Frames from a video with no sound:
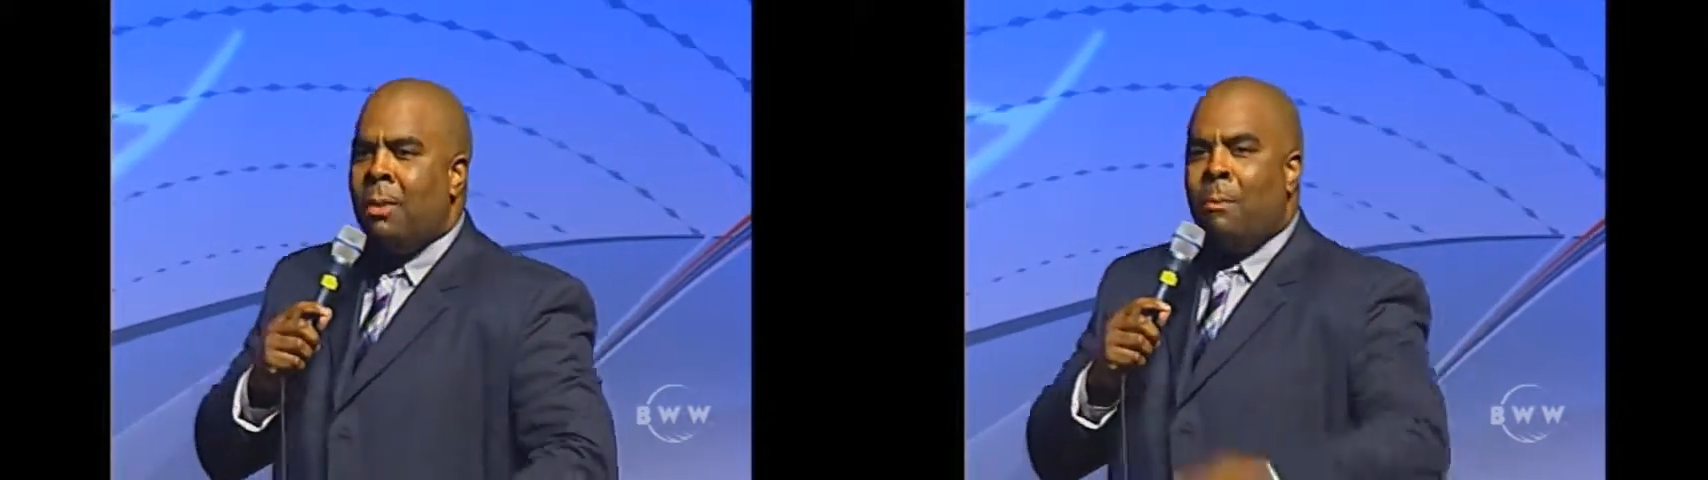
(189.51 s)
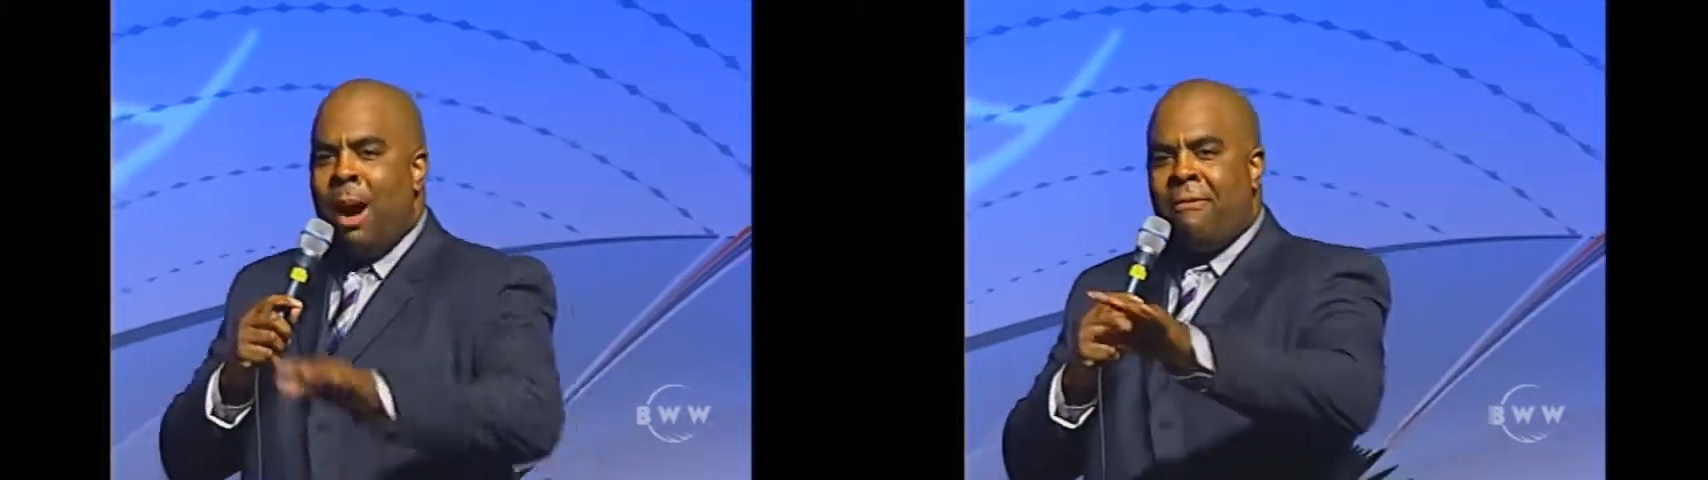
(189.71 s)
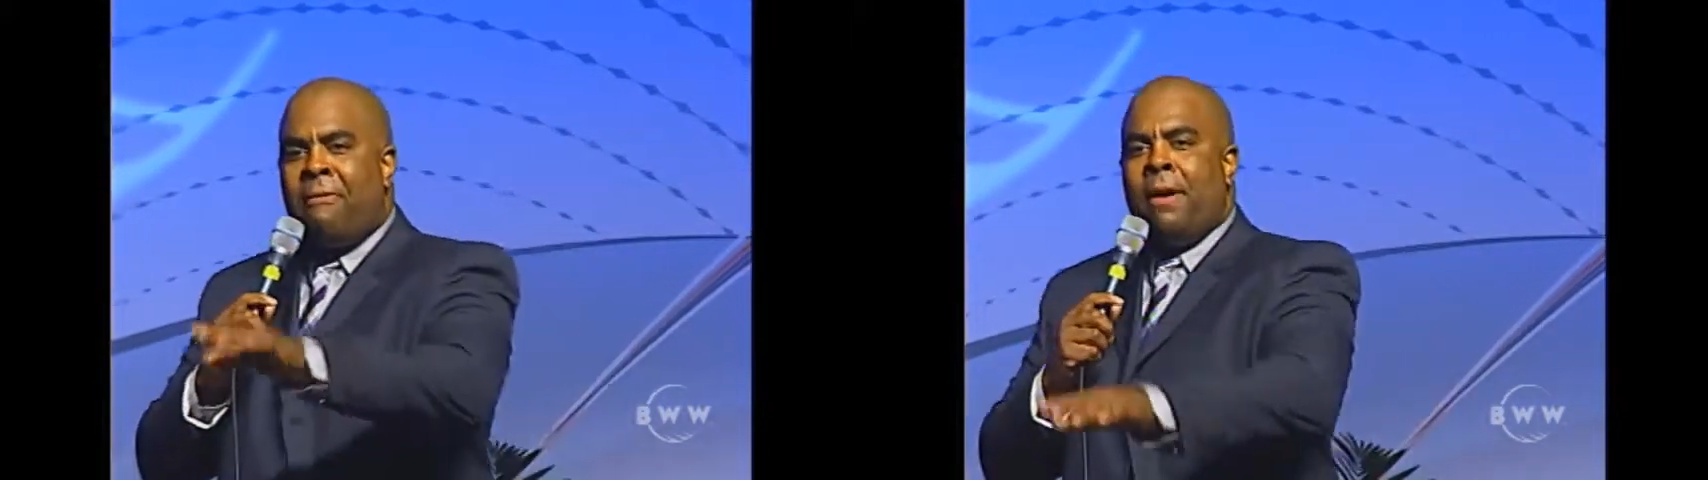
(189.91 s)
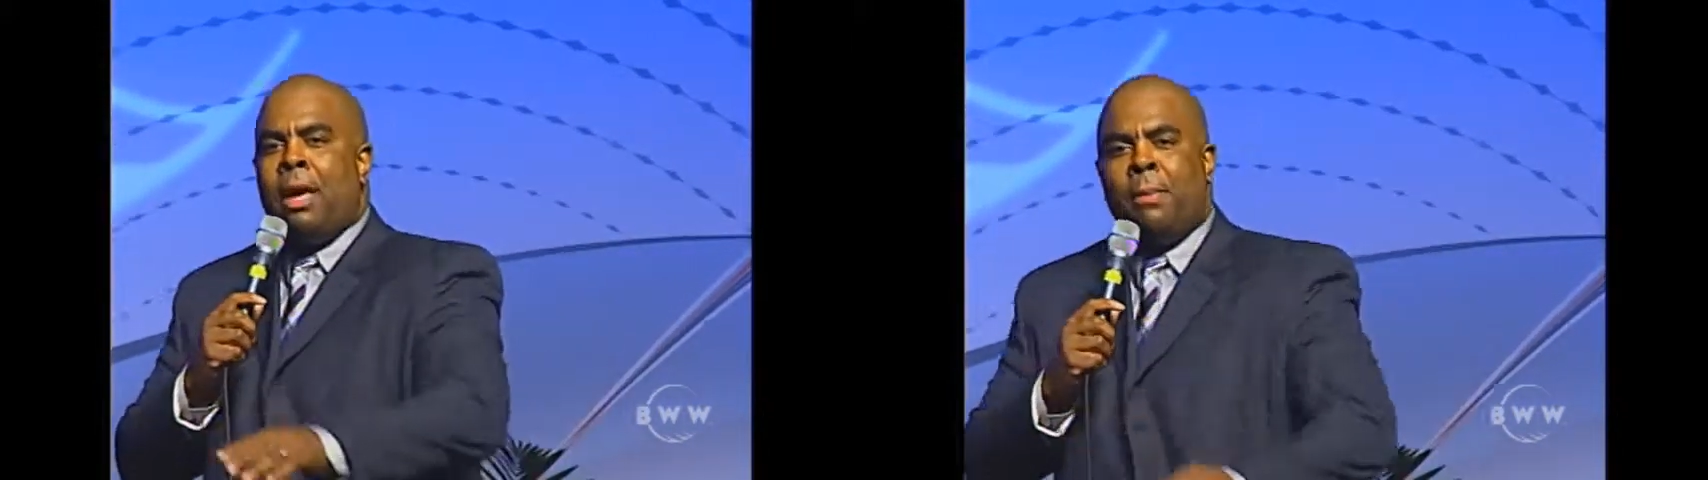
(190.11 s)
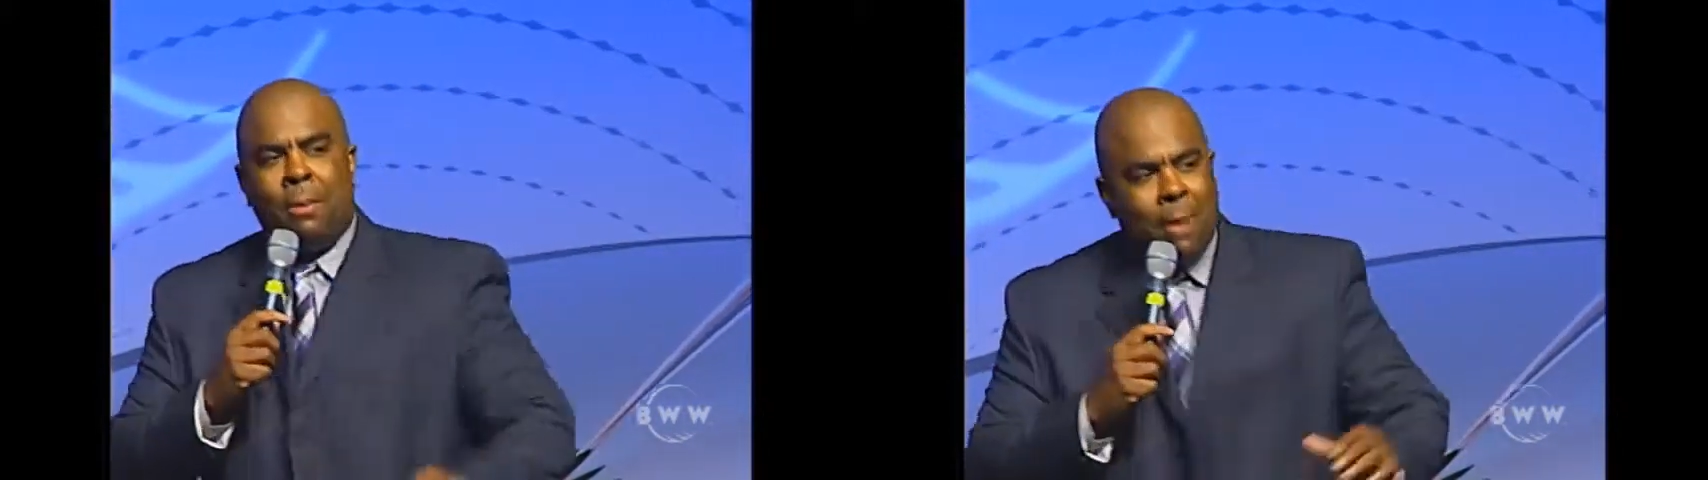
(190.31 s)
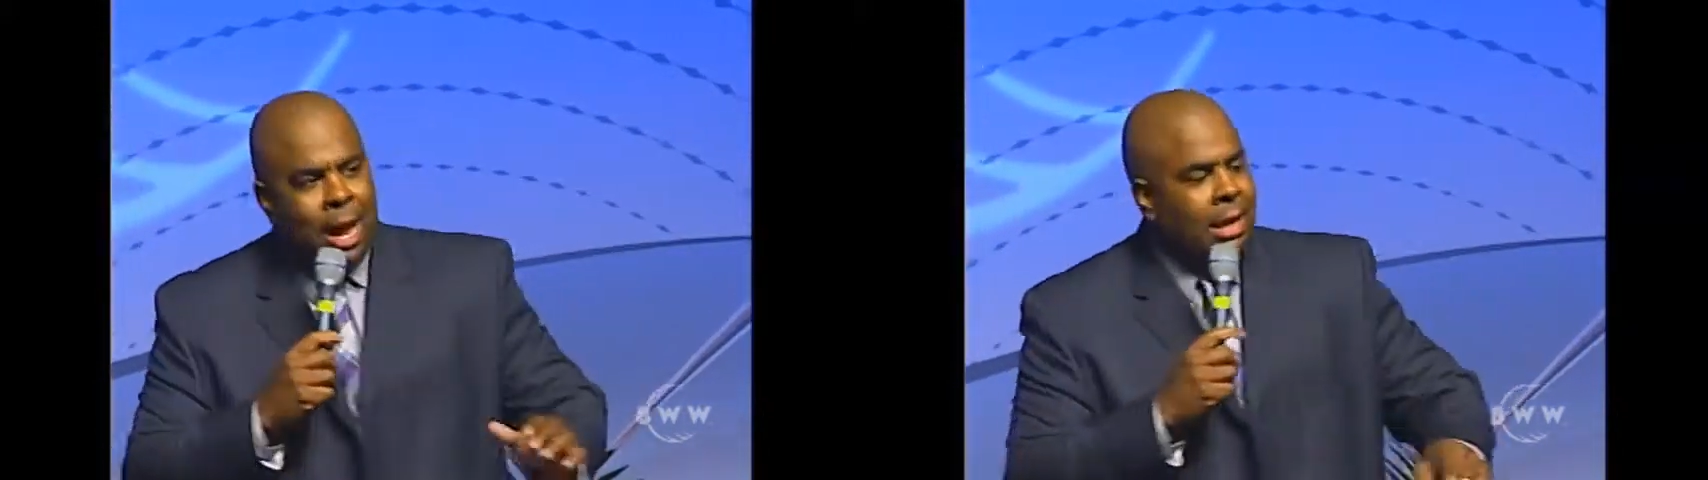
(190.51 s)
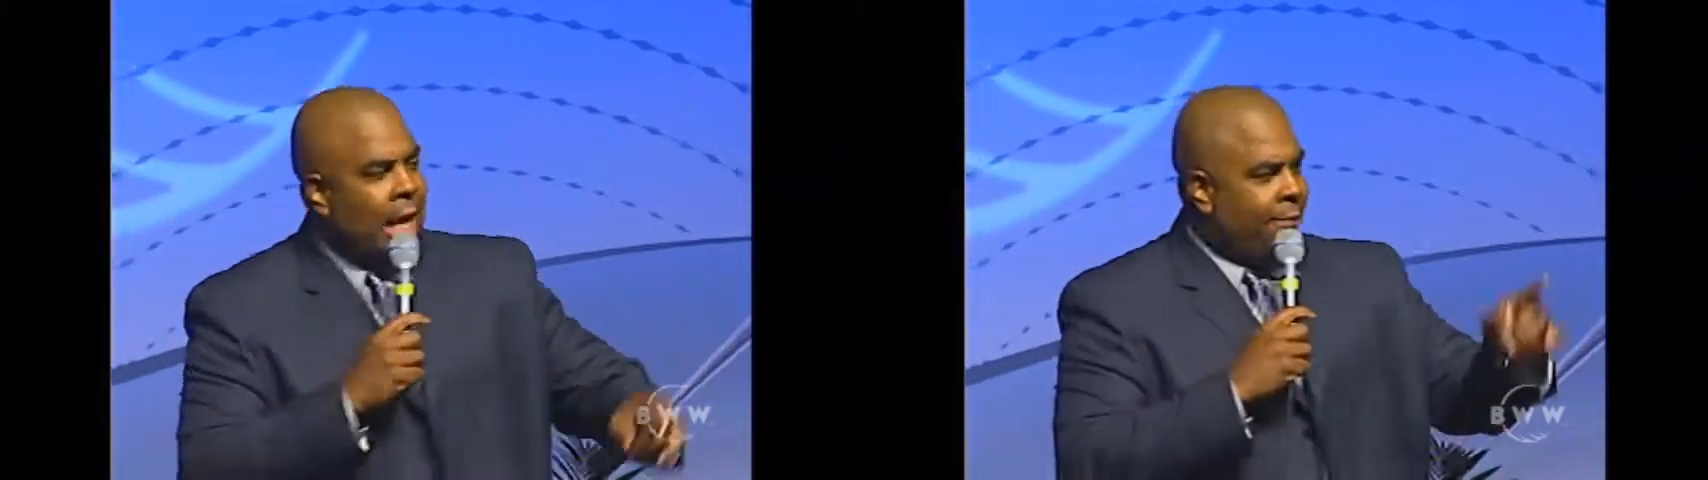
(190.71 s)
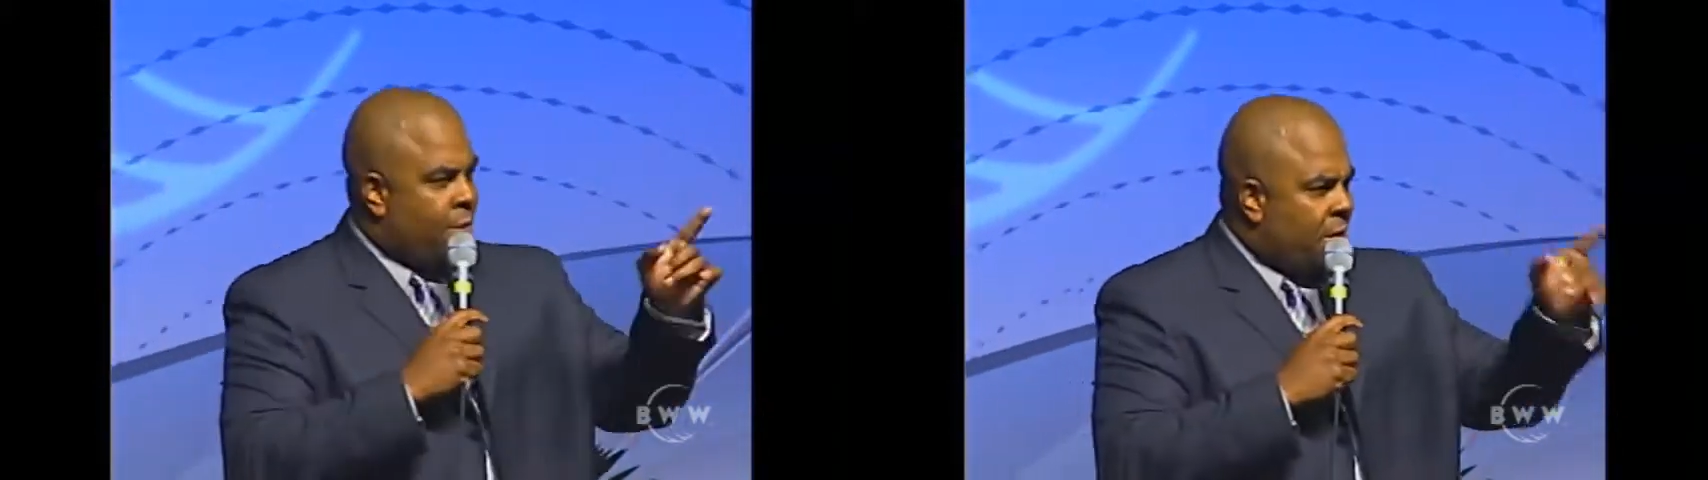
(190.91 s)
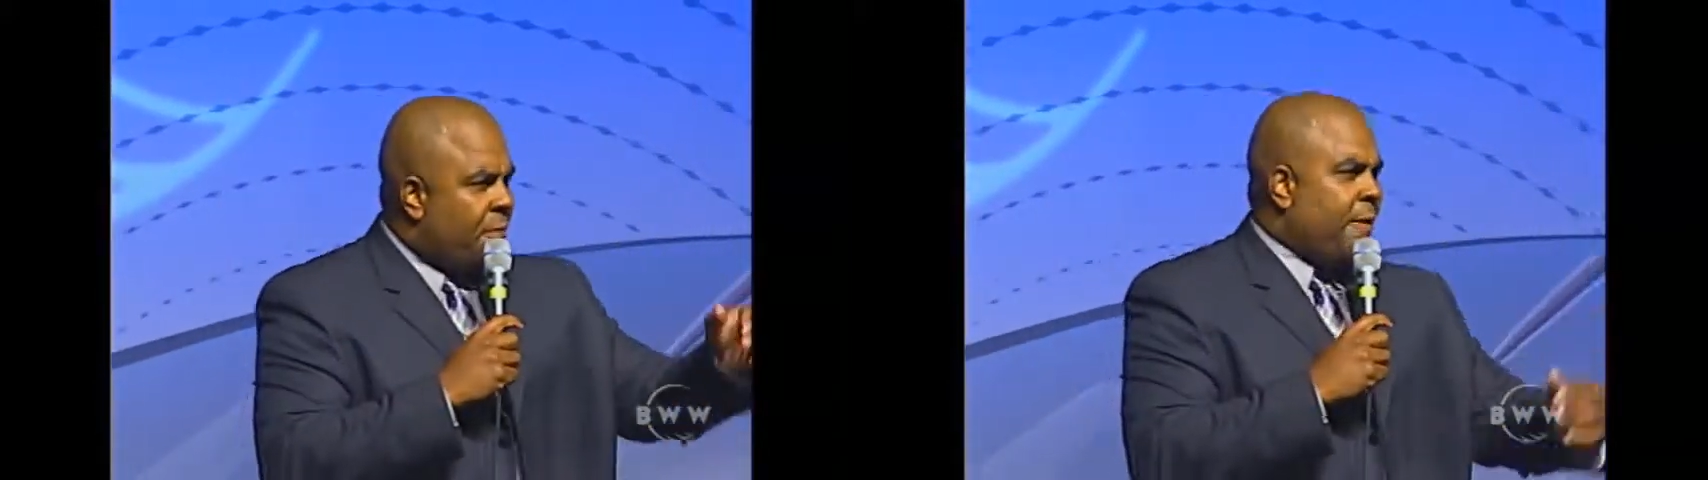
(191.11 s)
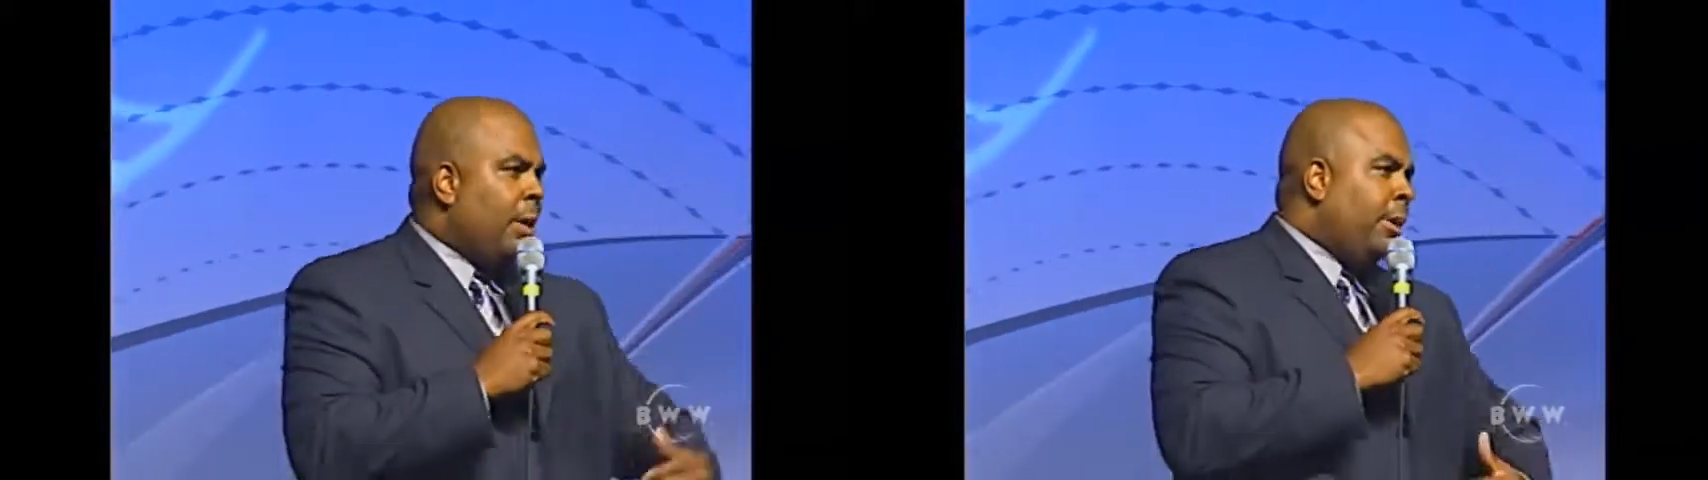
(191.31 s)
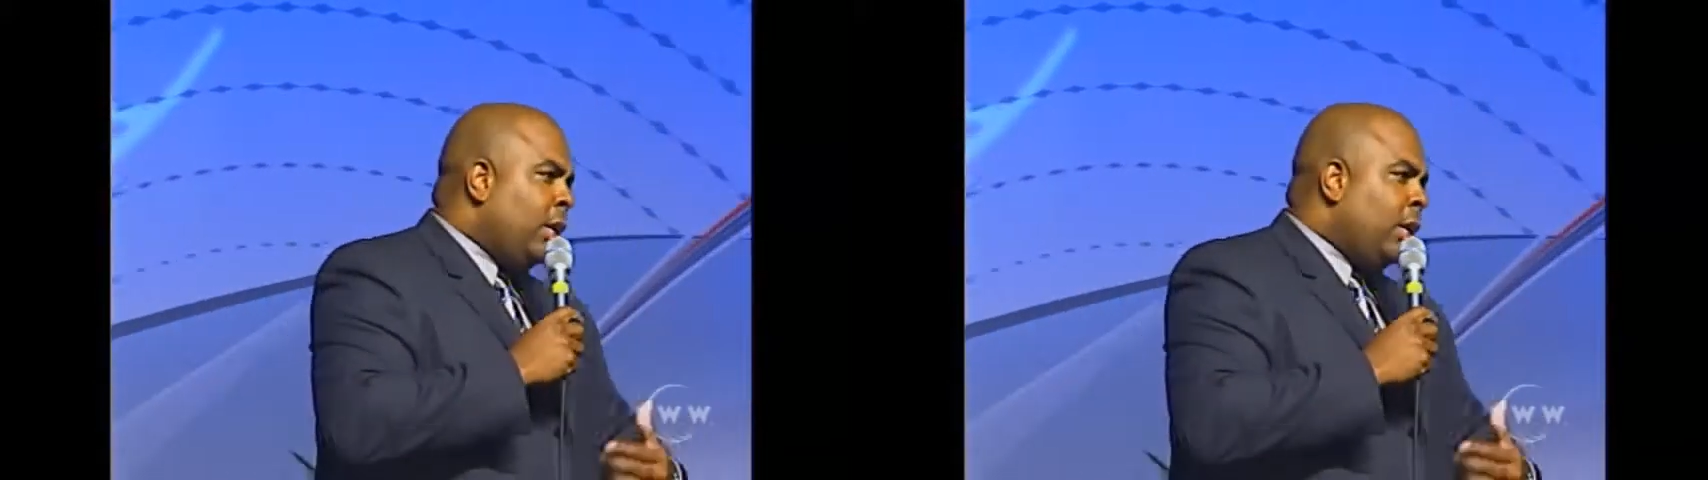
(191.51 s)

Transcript: My family, my life, your family,